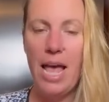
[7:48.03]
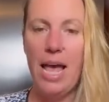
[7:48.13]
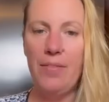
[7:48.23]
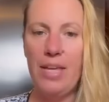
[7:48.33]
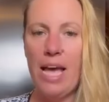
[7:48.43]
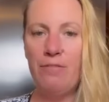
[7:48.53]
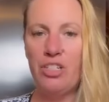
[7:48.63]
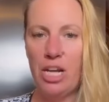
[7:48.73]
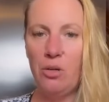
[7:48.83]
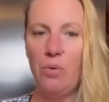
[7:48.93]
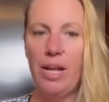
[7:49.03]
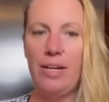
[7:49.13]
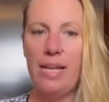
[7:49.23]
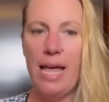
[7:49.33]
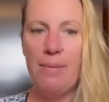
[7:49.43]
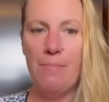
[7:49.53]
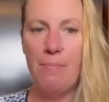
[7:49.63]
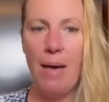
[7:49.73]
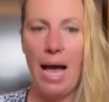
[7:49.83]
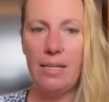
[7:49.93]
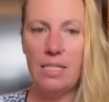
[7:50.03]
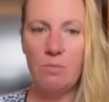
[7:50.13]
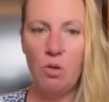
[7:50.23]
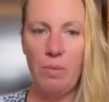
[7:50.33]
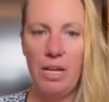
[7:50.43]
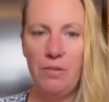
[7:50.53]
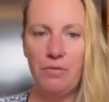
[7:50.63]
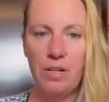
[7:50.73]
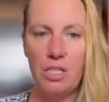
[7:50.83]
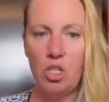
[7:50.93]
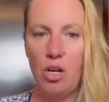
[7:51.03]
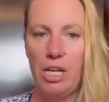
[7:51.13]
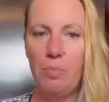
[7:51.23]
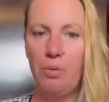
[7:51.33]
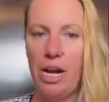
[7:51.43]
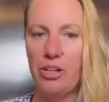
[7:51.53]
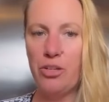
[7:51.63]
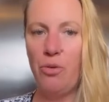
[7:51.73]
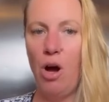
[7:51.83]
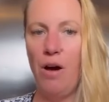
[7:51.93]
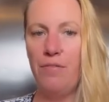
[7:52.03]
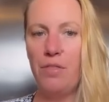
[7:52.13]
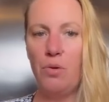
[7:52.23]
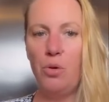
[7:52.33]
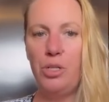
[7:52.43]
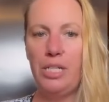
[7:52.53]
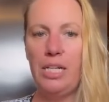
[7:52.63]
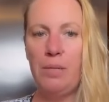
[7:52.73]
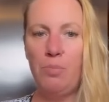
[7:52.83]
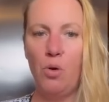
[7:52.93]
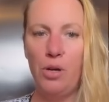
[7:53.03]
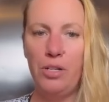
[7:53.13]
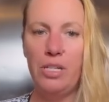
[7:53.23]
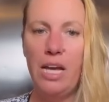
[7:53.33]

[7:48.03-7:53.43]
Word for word: And they have generated a maximum infrasonic pressure of 13.45